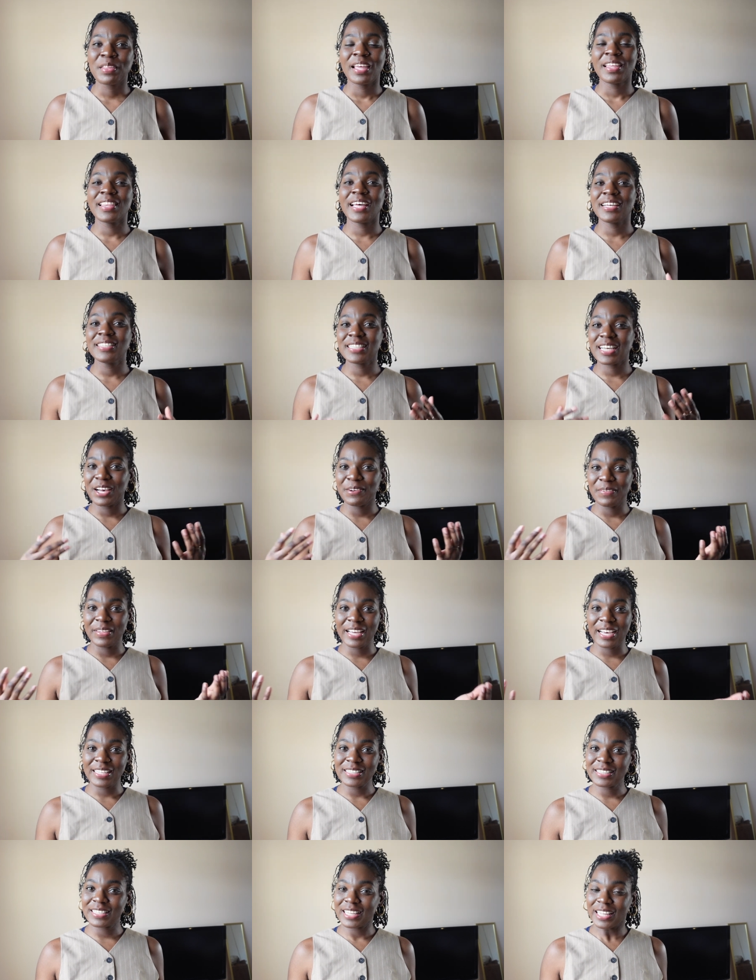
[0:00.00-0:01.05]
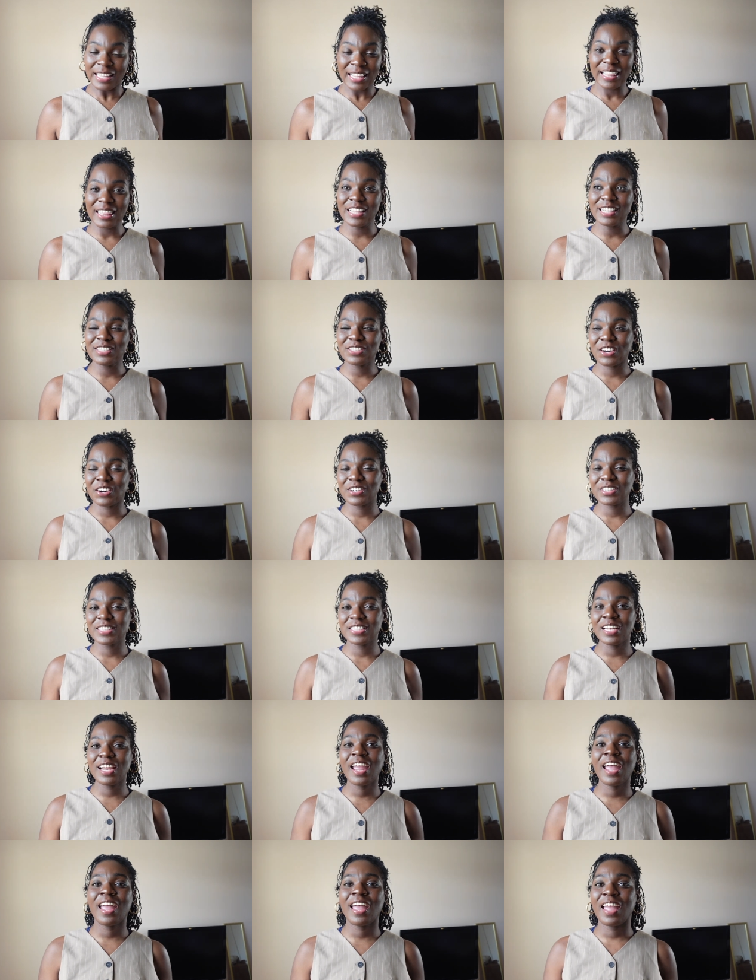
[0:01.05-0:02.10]
that's how we got to this haul
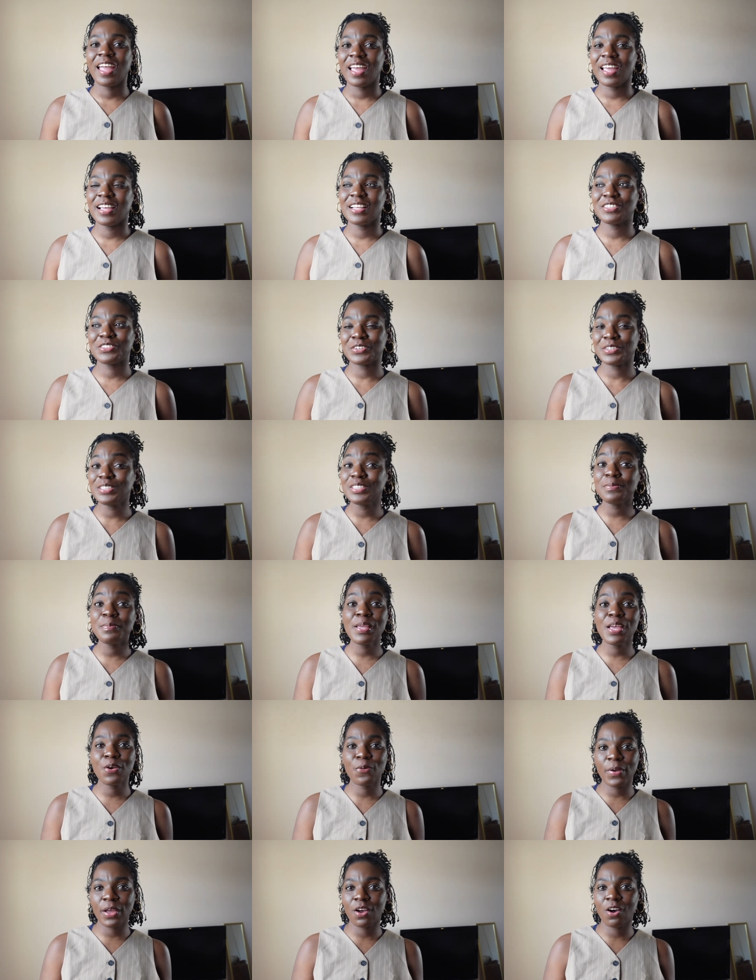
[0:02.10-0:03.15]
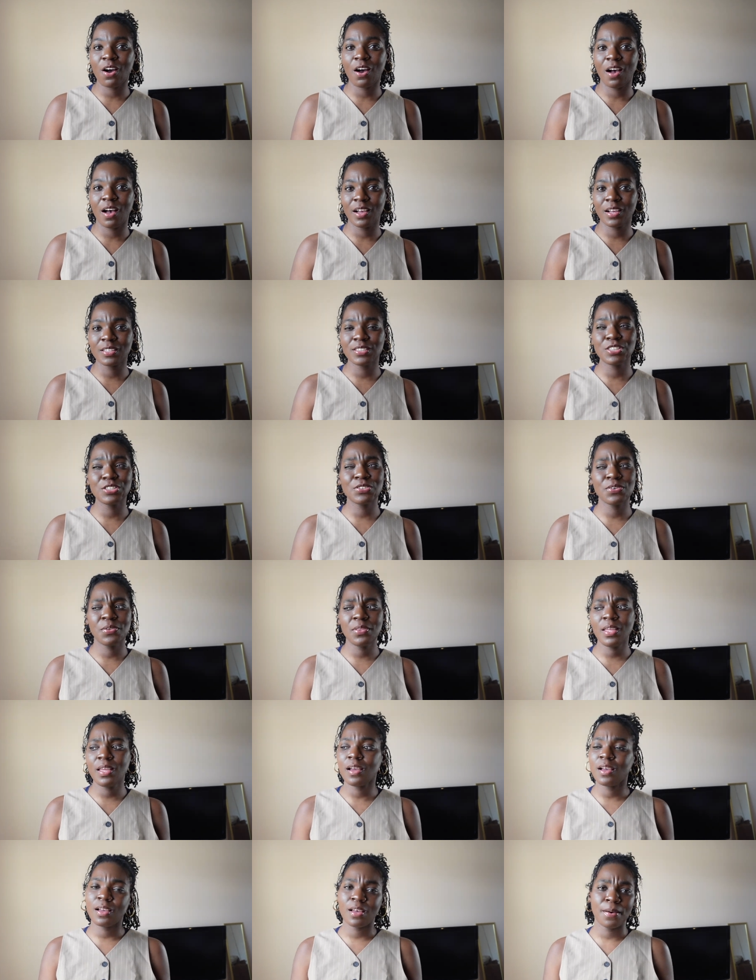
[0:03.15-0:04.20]
today it's going to be a quick haul because it's
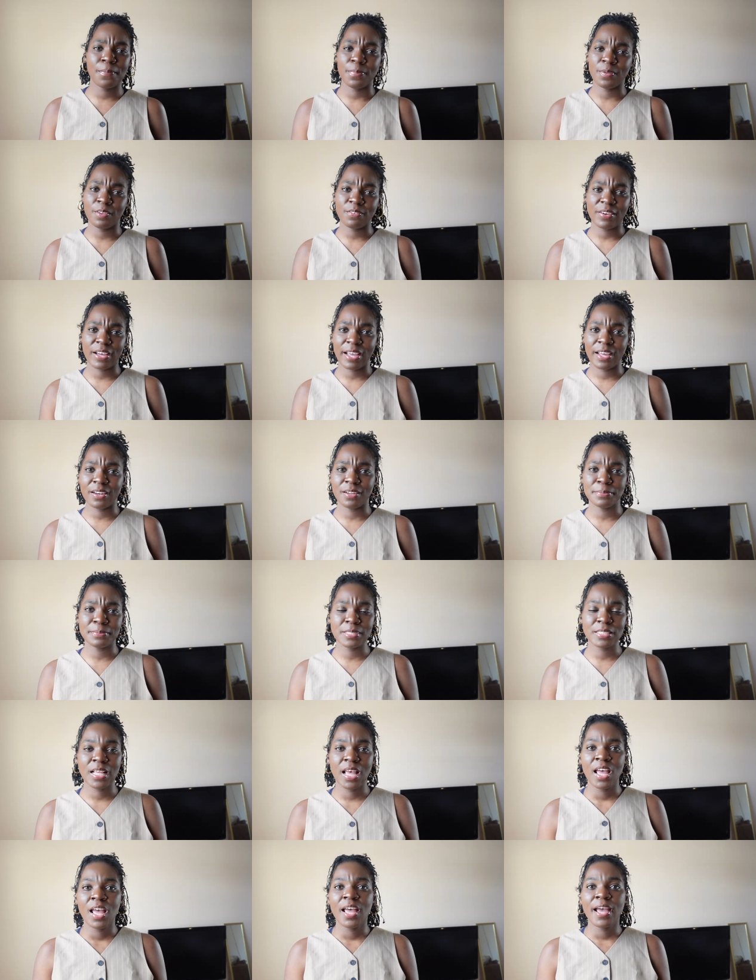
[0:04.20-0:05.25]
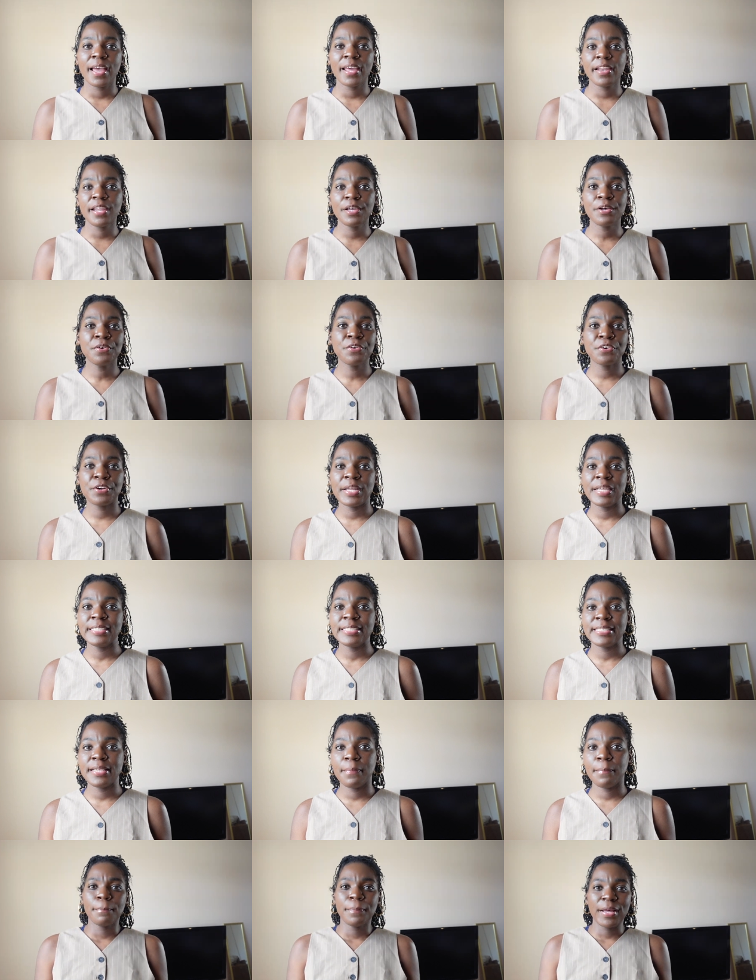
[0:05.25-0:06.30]
only a couple of items i didn't go
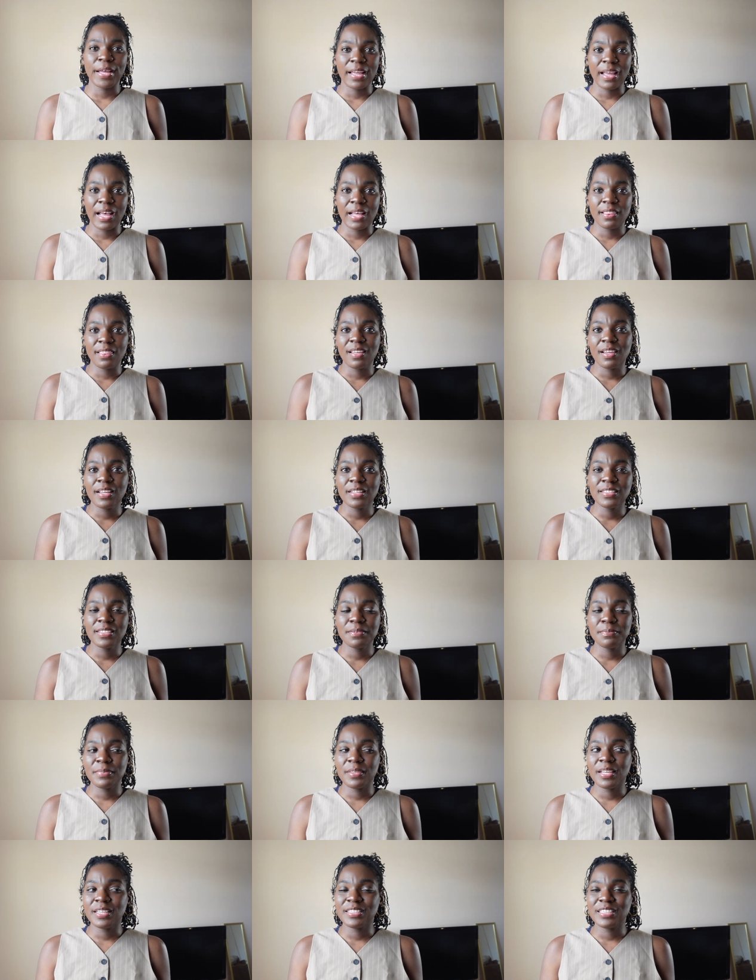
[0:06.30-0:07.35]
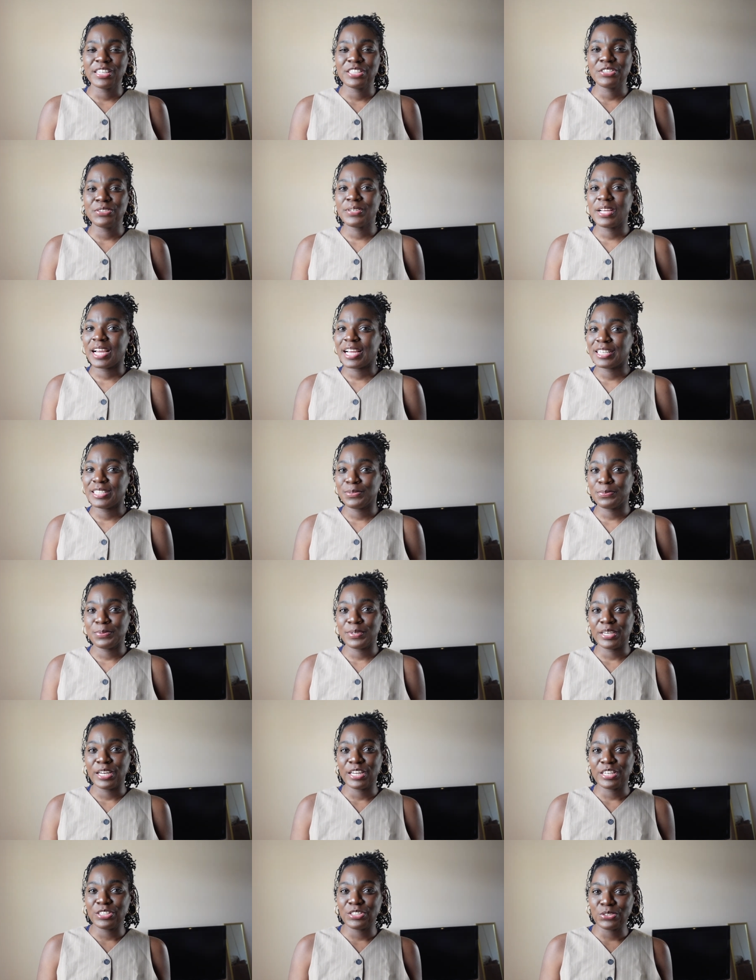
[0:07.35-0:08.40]
crazy but i think it's some things that you guys
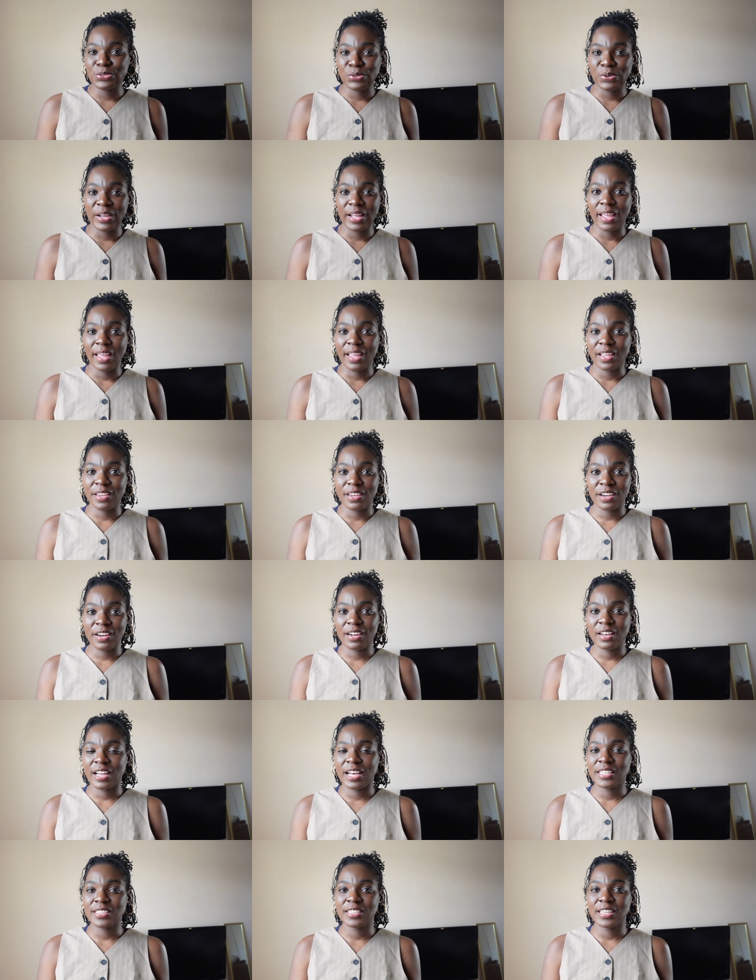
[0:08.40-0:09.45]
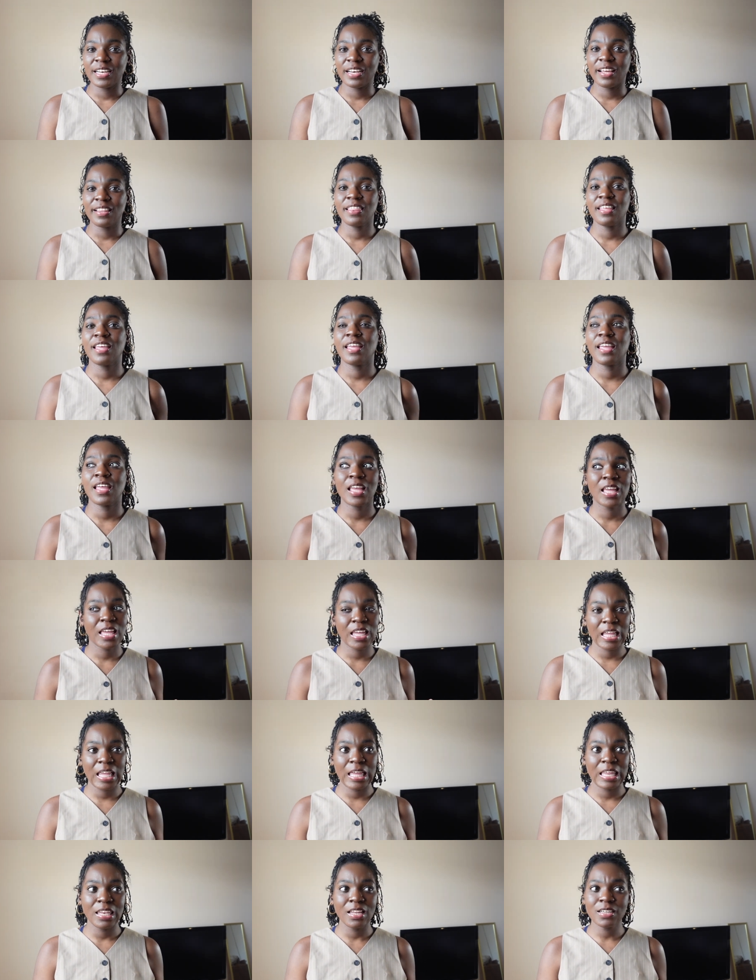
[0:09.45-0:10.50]
would enjoy in your closet and i think
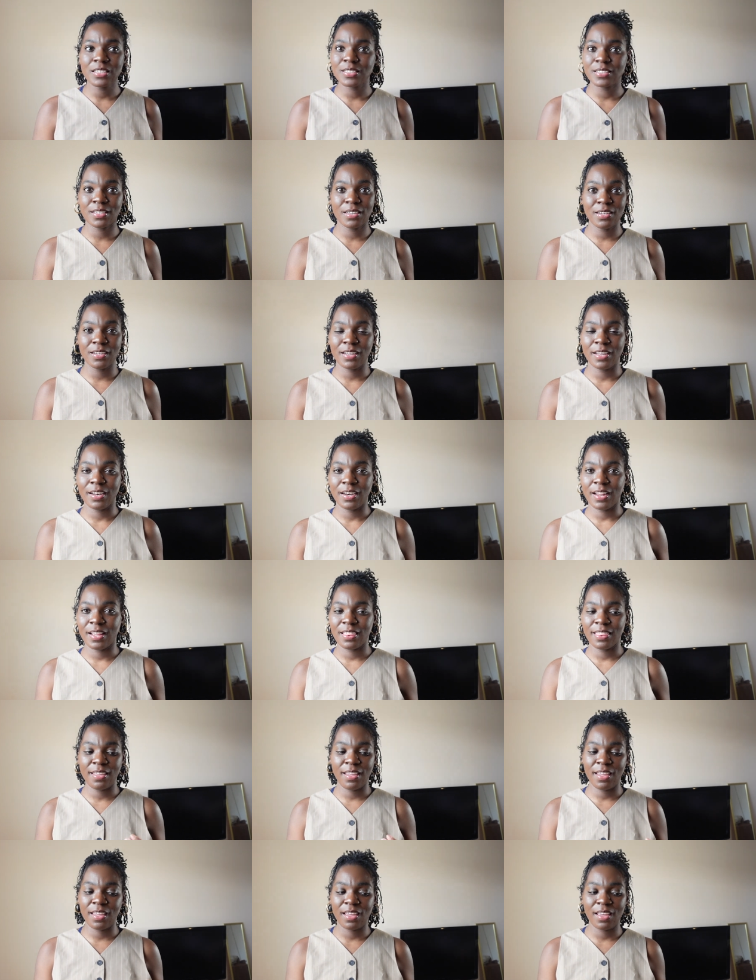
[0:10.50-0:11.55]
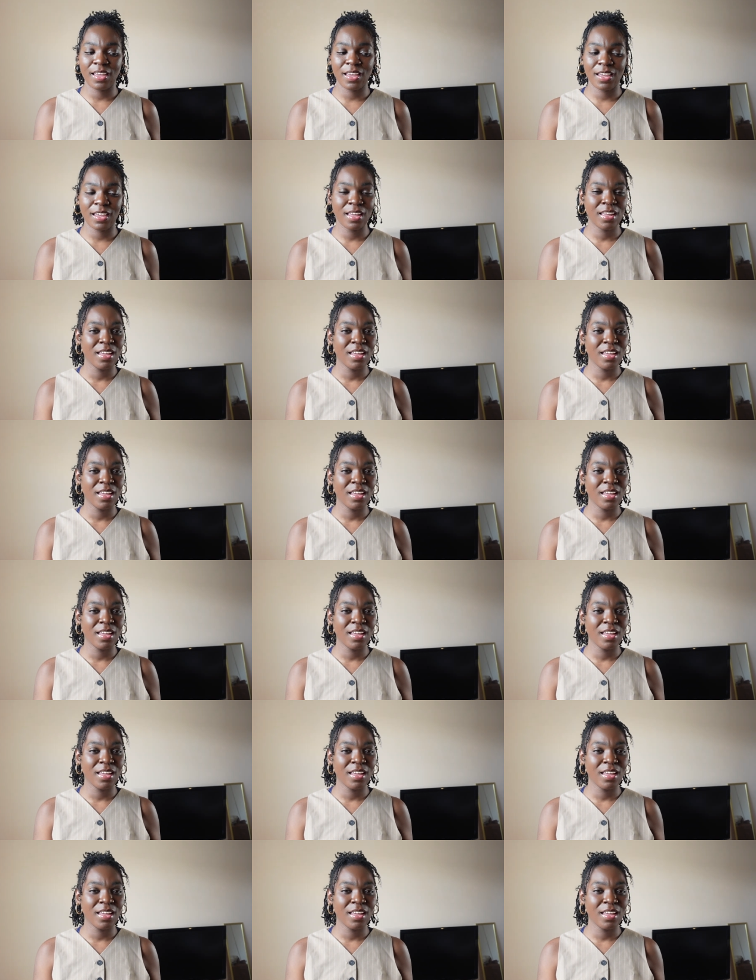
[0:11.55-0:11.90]
it looks good i think